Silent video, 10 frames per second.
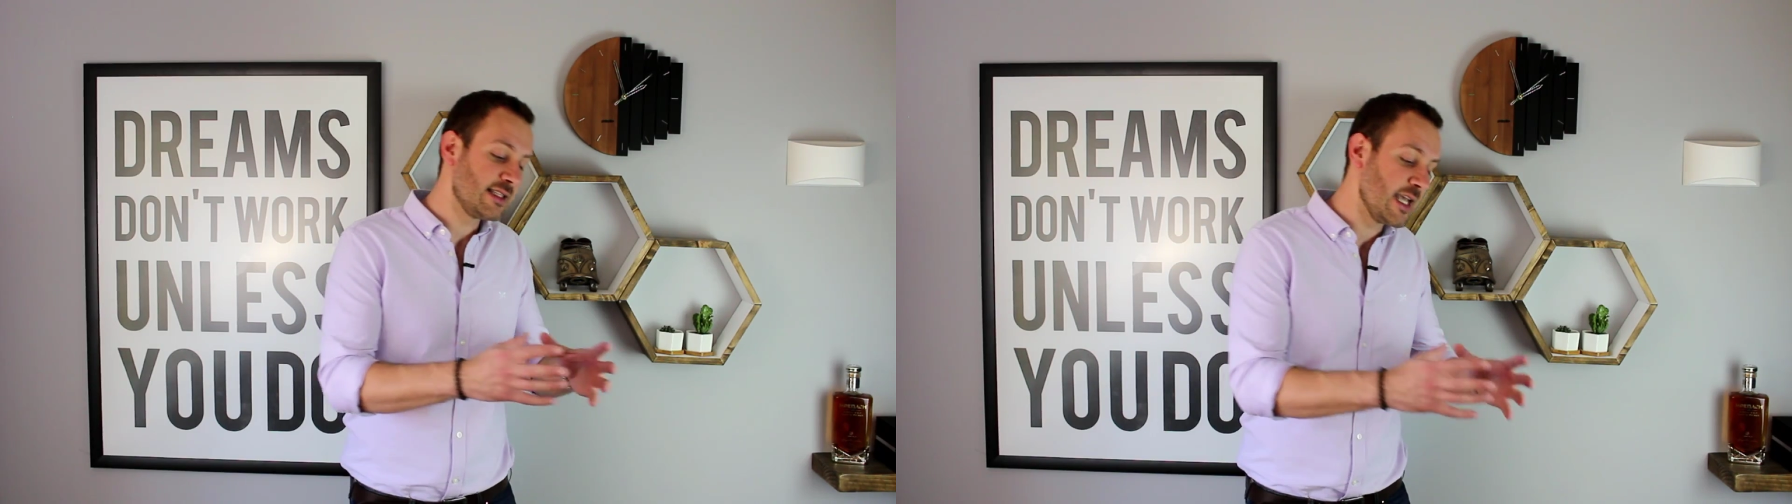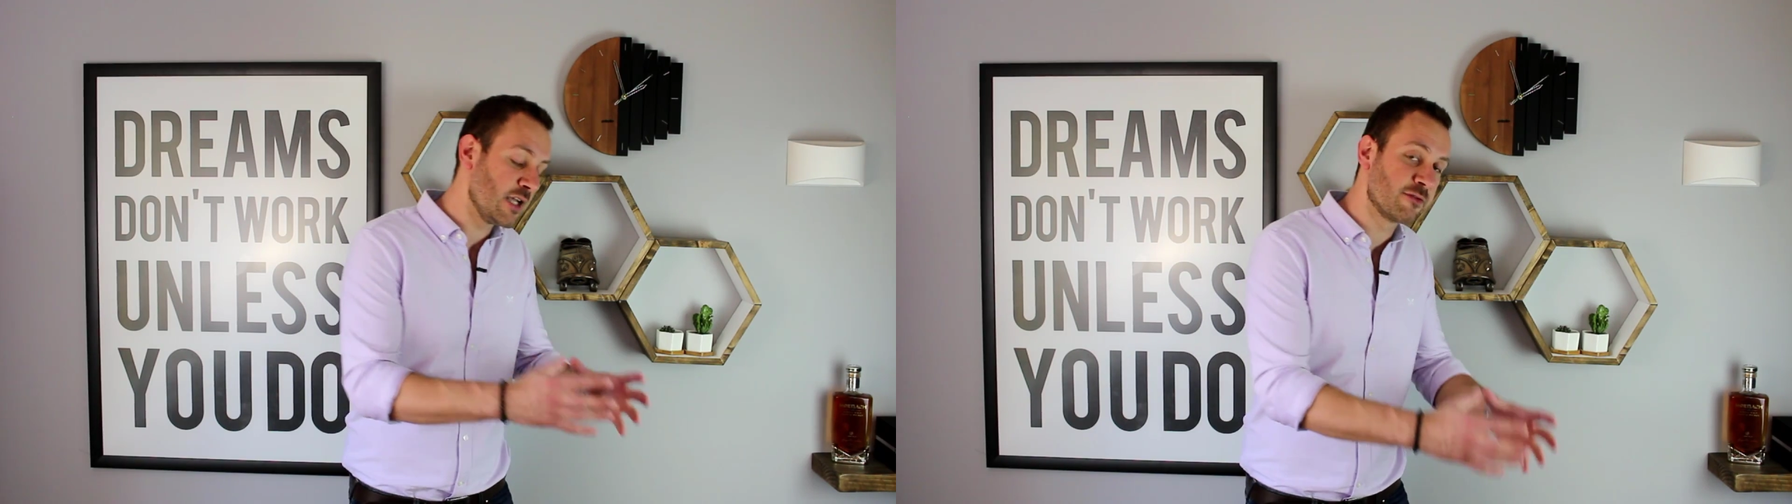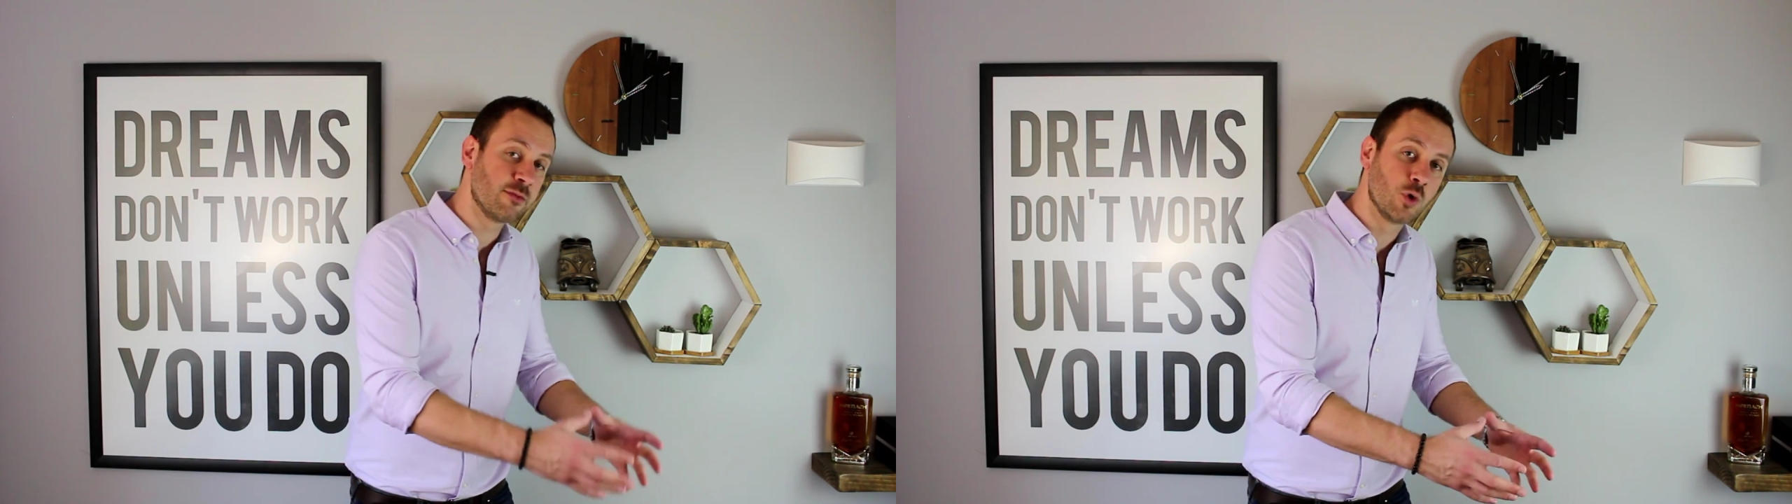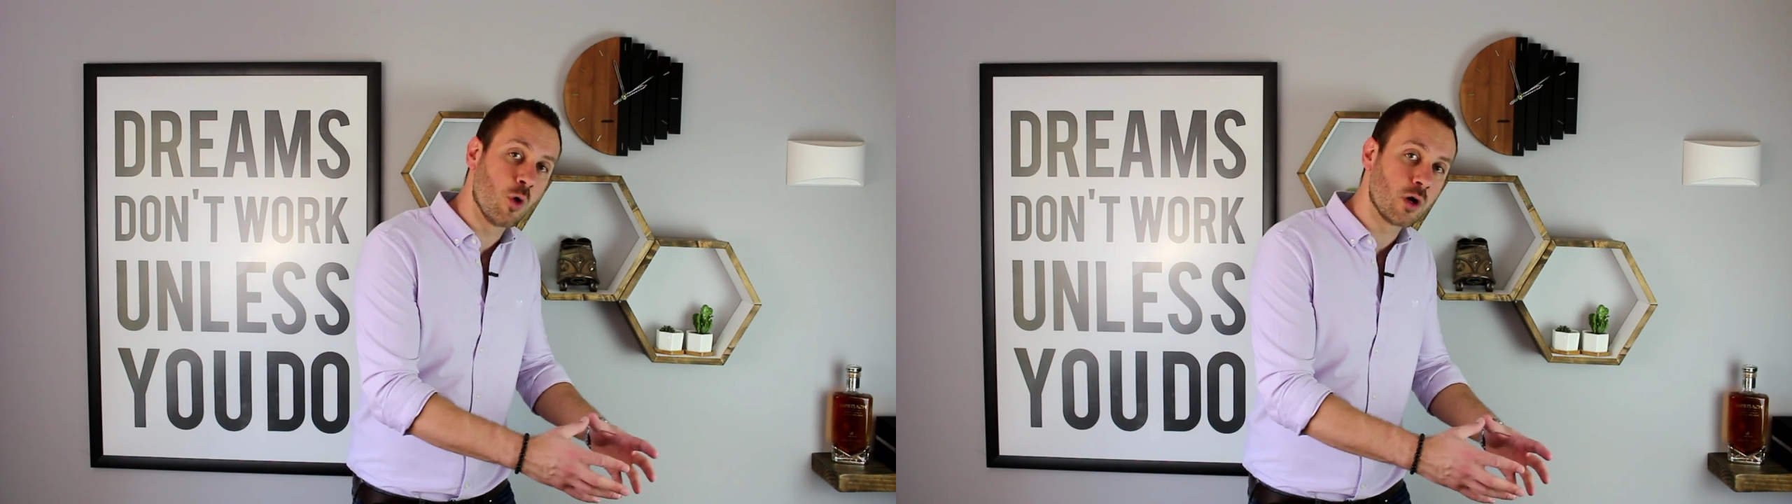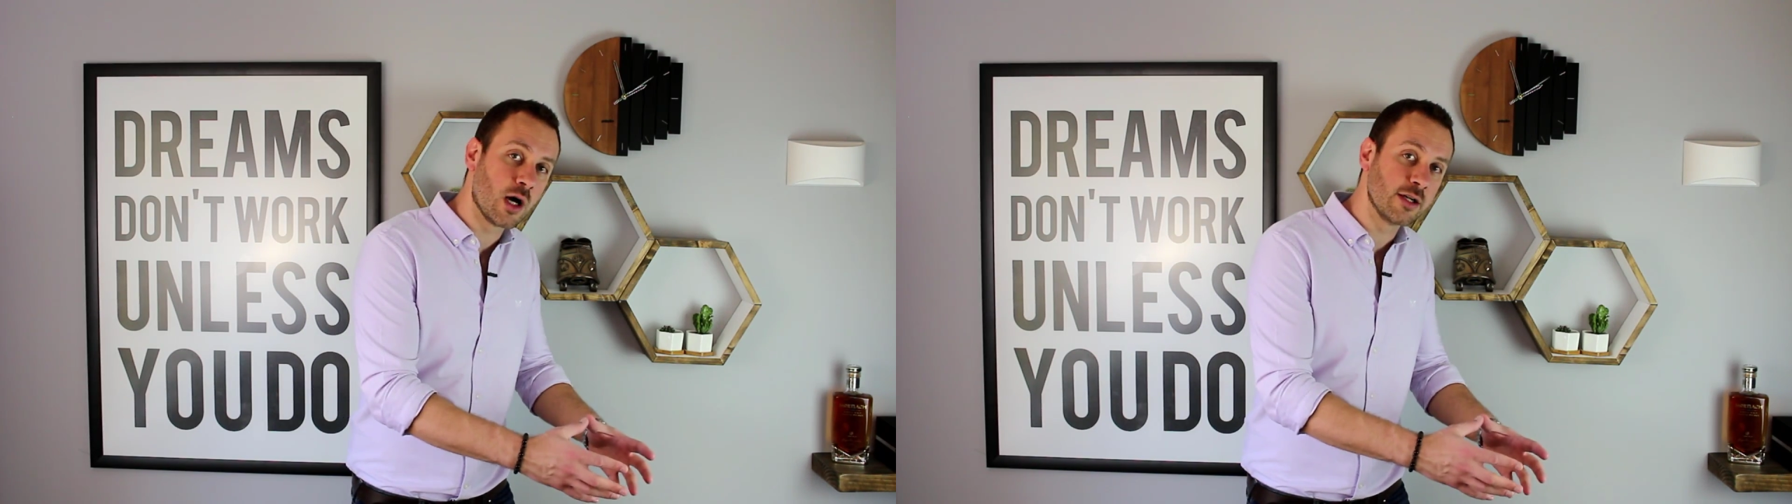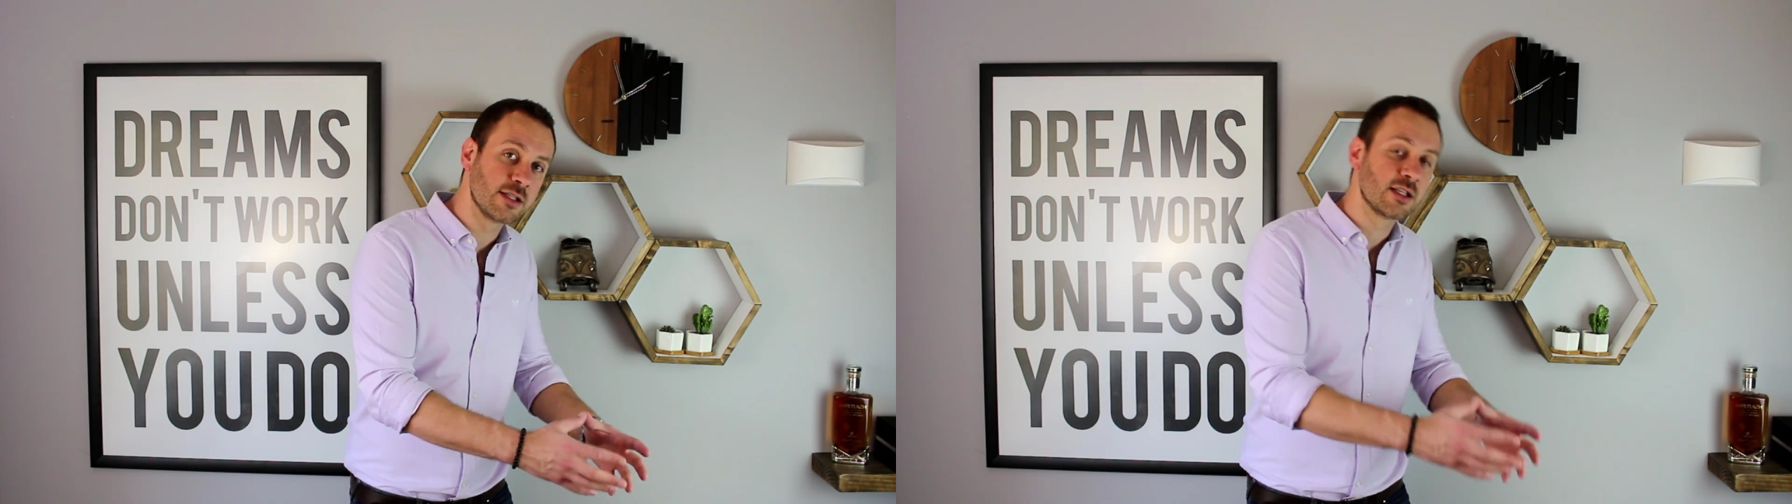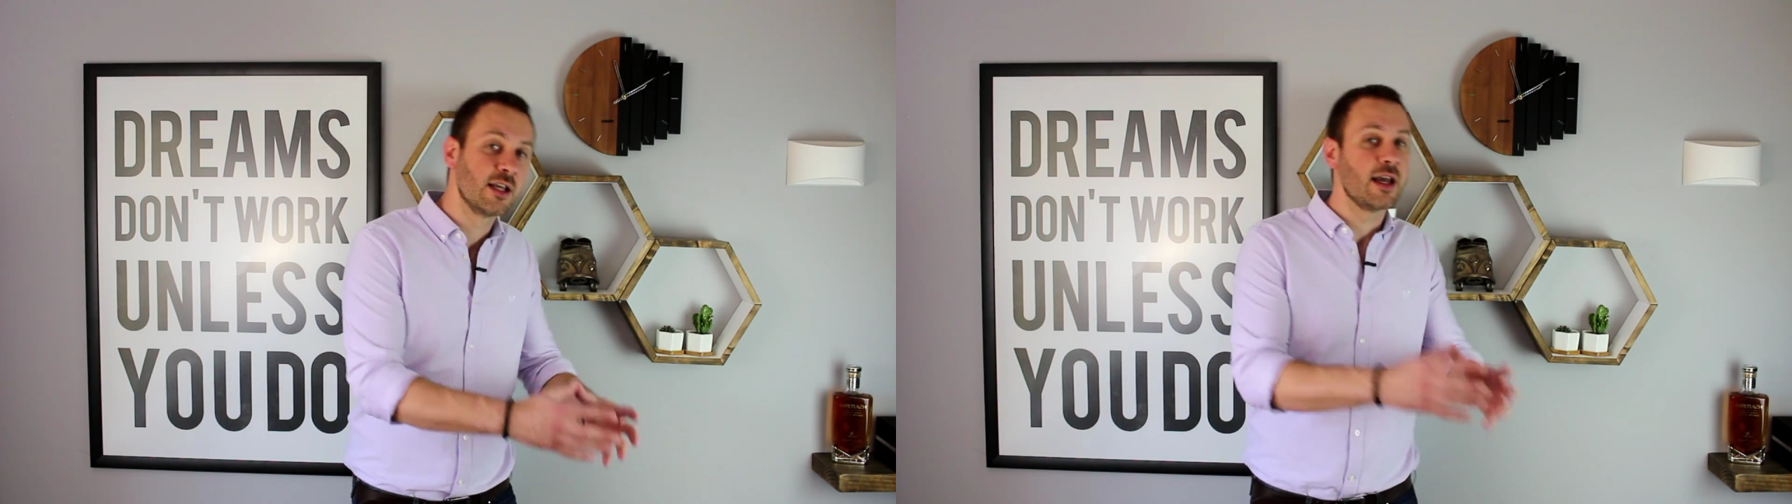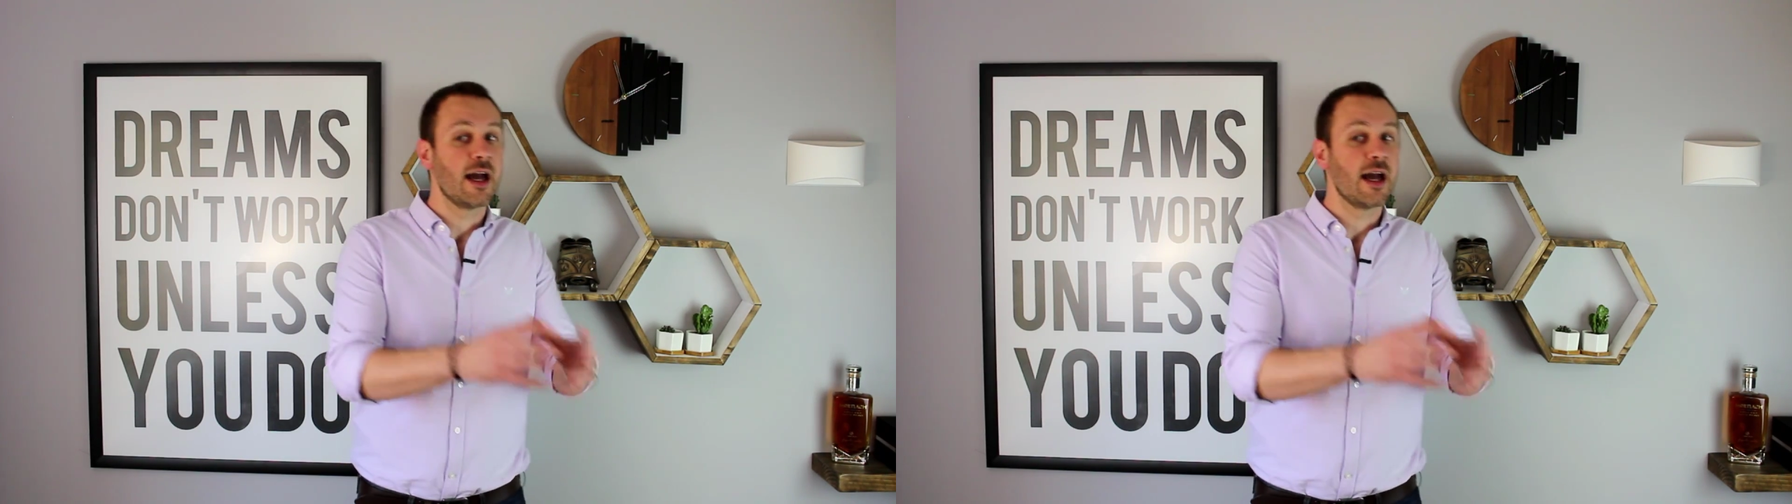taken from go-karts